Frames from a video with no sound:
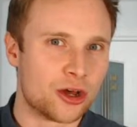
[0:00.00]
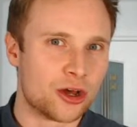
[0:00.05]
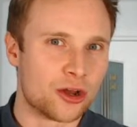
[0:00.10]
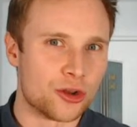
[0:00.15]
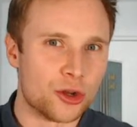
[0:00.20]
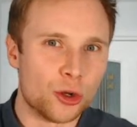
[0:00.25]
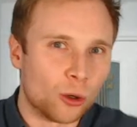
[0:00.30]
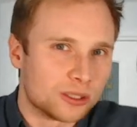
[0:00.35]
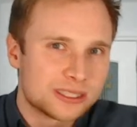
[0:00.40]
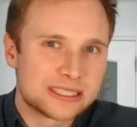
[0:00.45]

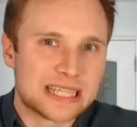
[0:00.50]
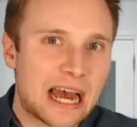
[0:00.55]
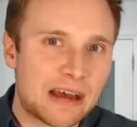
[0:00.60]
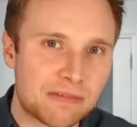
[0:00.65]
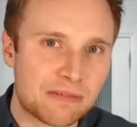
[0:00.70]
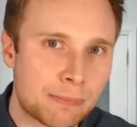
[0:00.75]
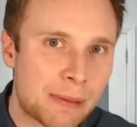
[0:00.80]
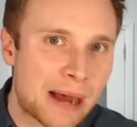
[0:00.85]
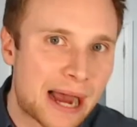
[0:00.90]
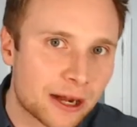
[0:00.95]
not to have
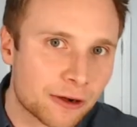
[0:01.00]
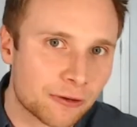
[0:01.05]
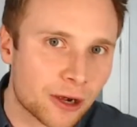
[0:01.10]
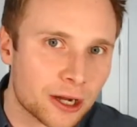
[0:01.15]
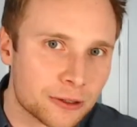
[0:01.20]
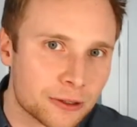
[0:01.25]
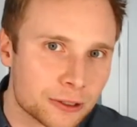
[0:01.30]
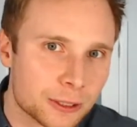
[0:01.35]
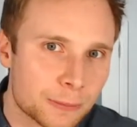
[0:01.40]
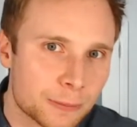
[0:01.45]
a
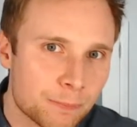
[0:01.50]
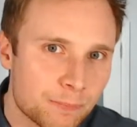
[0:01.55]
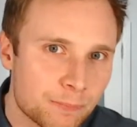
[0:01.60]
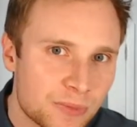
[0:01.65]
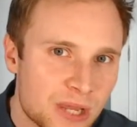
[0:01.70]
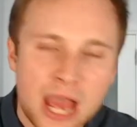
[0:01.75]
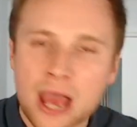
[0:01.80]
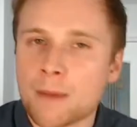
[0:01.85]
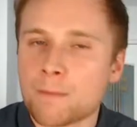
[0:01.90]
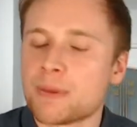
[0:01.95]
background.
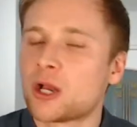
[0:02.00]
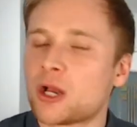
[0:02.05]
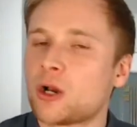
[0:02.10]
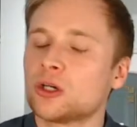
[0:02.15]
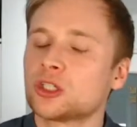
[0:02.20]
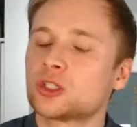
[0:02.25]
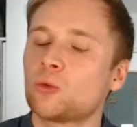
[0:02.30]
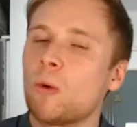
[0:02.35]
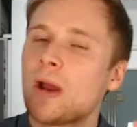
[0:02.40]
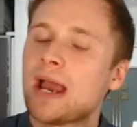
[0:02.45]

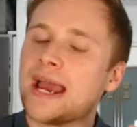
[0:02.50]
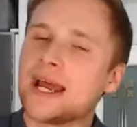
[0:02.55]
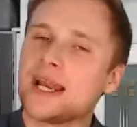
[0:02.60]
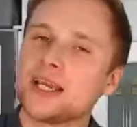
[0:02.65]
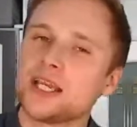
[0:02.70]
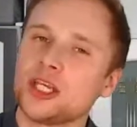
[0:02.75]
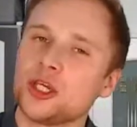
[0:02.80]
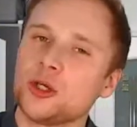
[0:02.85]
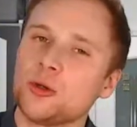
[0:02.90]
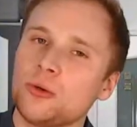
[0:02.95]
Because
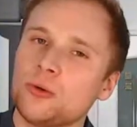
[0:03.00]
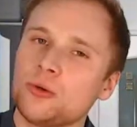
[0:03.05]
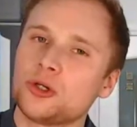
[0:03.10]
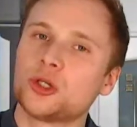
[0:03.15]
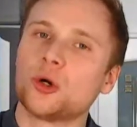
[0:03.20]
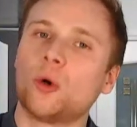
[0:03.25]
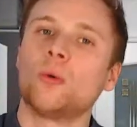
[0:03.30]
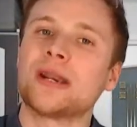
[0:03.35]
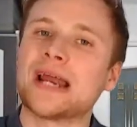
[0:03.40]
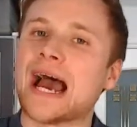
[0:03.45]
when you
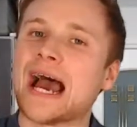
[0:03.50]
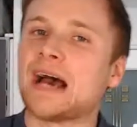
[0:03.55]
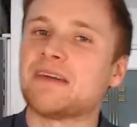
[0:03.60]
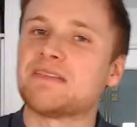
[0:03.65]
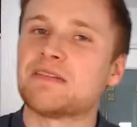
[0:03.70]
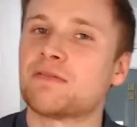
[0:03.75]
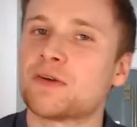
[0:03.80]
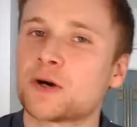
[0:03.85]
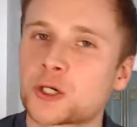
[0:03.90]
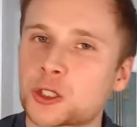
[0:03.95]
don't have
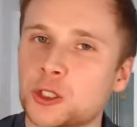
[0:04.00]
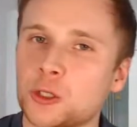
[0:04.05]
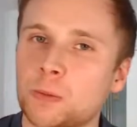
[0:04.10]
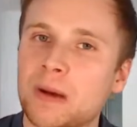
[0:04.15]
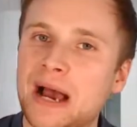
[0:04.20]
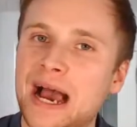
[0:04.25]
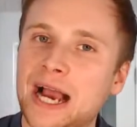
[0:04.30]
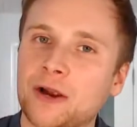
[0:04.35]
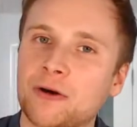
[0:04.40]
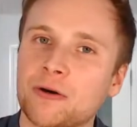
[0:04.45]
a virtual
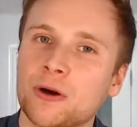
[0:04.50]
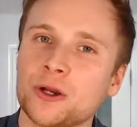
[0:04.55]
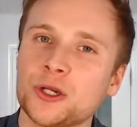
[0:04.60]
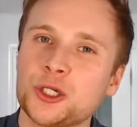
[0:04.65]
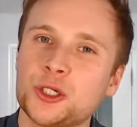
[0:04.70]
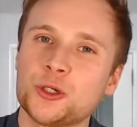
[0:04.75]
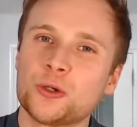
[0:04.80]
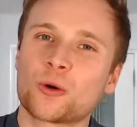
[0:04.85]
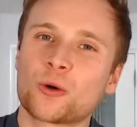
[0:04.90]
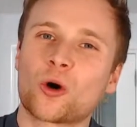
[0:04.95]
background,
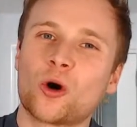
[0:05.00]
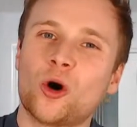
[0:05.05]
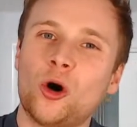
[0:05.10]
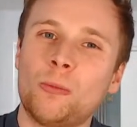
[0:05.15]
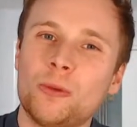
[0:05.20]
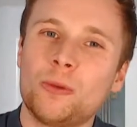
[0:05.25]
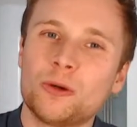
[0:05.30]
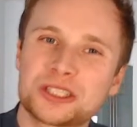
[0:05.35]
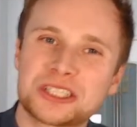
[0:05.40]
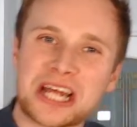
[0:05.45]
you're
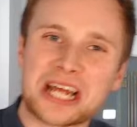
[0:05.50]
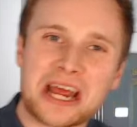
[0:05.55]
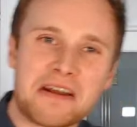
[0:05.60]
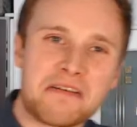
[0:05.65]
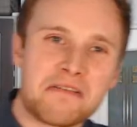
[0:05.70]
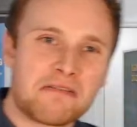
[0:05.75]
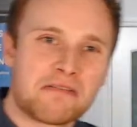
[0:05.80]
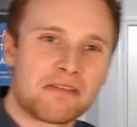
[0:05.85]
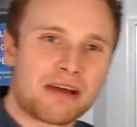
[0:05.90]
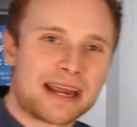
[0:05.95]
almost
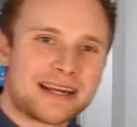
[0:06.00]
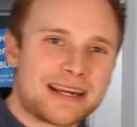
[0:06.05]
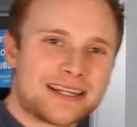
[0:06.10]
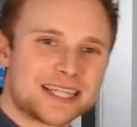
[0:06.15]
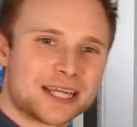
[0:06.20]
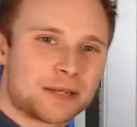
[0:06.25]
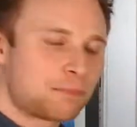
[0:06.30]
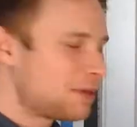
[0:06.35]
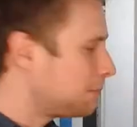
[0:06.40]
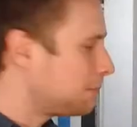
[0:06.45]

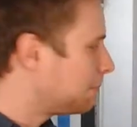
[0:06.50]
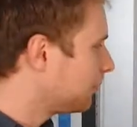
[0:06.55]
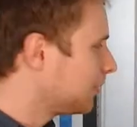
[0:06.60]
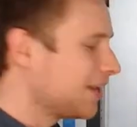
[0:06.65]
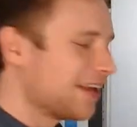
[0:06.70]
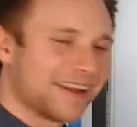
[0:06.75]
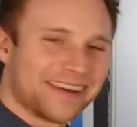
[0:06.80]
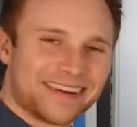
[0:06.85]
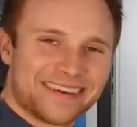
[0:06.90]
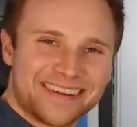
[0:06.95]
inviting people
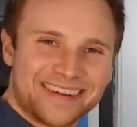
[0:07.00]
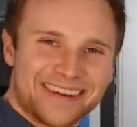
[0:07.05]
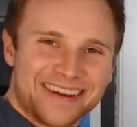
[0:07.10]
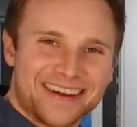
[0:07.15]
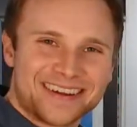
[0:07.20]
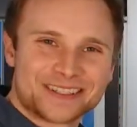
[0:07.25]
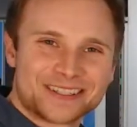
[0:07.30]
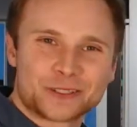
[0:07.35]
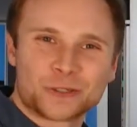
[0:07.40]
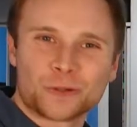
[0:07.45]
in
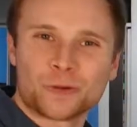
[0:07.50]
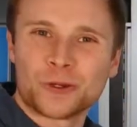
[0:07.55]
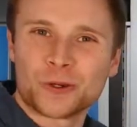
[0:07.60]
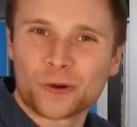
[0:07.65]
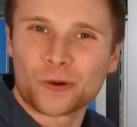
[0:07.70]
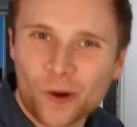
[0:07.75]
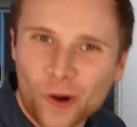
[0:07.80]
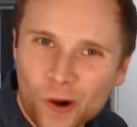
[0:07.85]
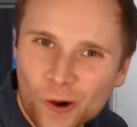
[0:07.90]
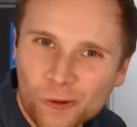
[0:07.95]
to
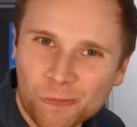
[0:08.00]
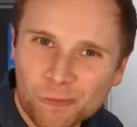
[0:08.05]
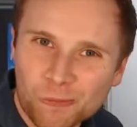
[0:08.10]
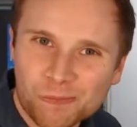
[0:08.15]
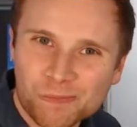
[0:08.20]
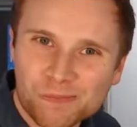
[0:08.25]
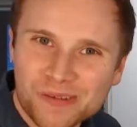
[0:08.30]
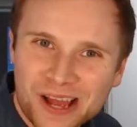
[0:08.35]
your home,